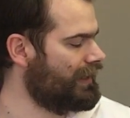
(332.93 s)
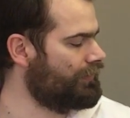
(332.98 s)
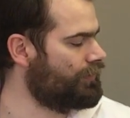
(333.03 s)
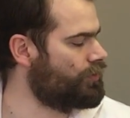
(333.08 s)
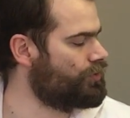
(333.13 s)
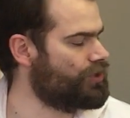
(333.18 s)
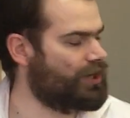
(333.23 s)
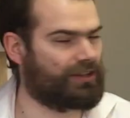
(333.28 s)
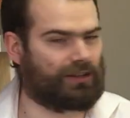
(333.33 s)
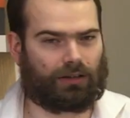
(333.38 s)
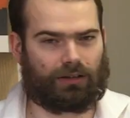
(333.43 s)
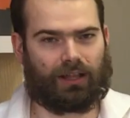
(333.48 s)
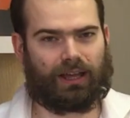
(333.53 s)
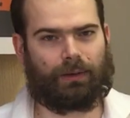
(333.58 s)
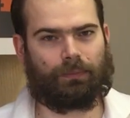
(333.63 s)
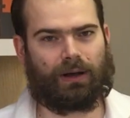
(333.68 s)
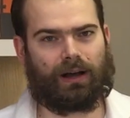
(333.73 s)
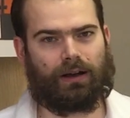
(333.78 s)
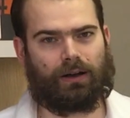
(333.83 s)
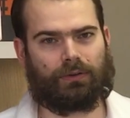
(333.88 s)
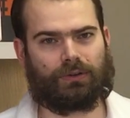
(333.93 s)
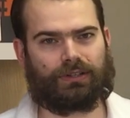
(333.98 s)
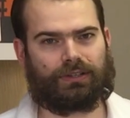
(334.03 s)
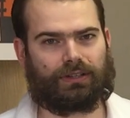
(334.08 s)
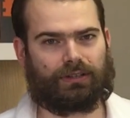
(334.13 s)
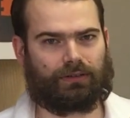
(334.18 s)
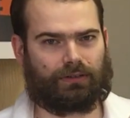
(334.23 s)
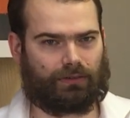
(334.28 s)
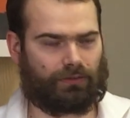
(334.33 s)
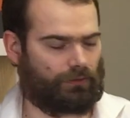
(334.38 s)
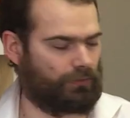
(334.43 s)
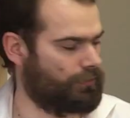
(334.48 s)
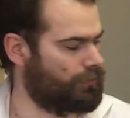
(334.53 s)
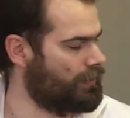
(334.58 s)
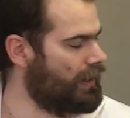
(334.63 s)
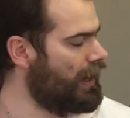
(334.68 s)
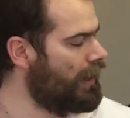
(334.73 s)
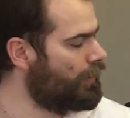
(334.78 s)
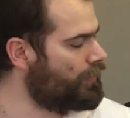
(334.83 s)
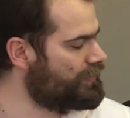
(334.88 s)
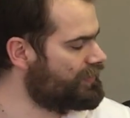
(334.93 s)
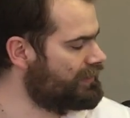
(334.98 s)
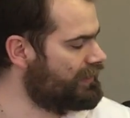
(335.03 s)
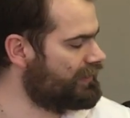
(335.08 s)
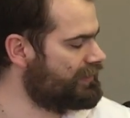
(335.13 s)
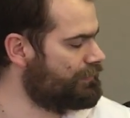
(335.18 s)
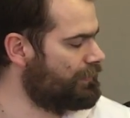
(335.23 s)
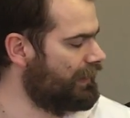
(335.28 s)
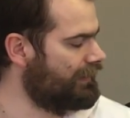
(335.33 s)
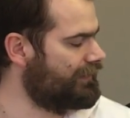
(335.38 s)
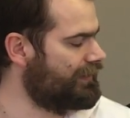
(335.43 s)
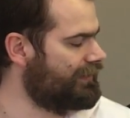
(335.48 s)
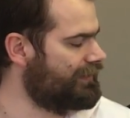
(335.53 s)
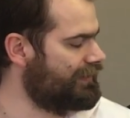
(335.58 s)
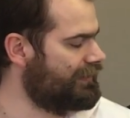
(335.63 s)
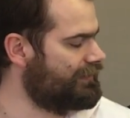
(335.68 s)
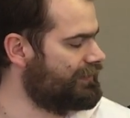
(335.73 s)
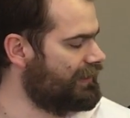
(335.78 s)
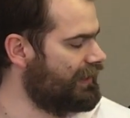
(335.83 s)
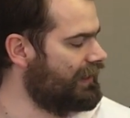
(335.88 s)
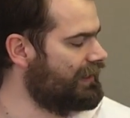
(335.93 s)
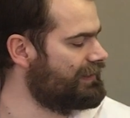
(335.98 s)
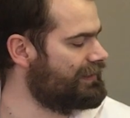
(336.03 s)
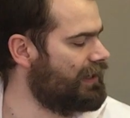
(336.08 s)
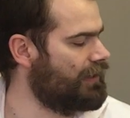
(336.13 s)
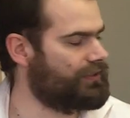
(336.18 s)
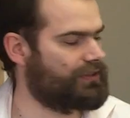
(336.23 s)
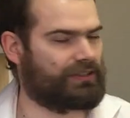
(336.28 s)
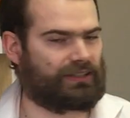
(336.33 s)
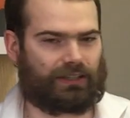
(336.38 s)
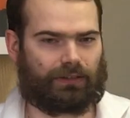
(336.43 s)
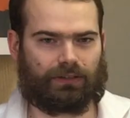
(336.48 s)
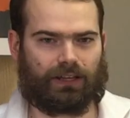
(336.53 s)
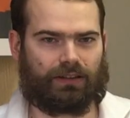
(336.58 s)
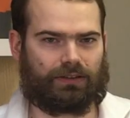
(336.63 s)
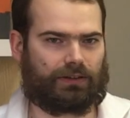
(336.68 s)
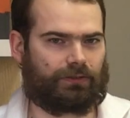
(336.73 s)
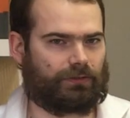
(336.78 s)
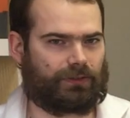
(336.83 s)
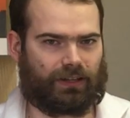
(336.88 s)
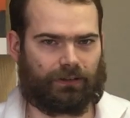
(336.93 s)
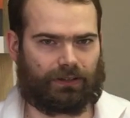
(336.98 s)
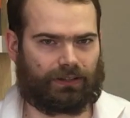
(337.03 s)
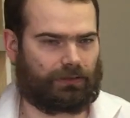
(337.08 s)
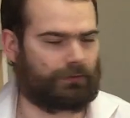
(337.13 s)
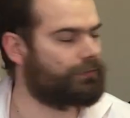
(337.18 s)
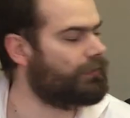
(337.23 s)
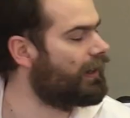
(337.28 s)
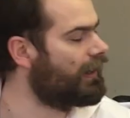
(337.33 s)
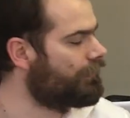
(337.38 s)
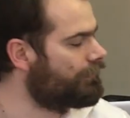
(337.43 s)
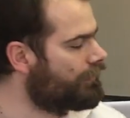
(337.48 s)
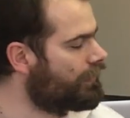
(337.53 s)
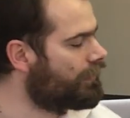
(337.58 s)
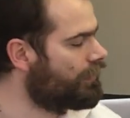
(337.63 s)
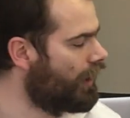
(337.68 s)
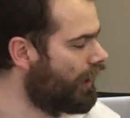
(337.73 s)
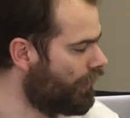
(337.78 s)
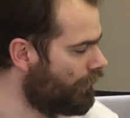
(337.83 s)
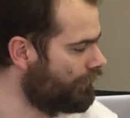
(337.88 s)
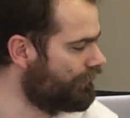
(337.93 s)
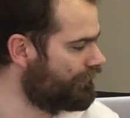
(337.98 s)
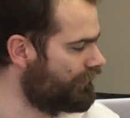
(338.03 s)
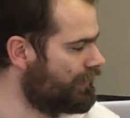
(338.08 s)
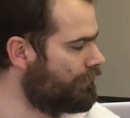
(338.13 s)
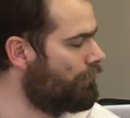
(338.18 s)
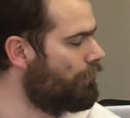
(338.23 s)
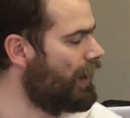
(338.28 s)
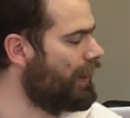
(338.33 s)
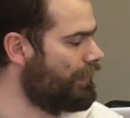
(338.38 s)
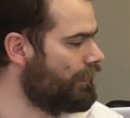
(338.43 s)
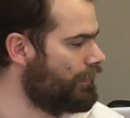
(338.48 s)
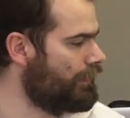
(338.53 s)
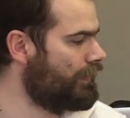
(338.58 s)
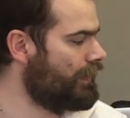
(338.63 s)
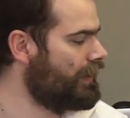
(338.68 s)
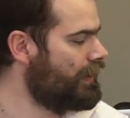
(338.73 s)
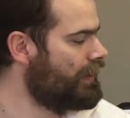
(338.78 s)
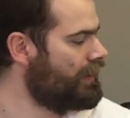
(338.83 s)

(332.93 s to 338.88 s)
the general amount for housing expenses is 8,775 crowns a month.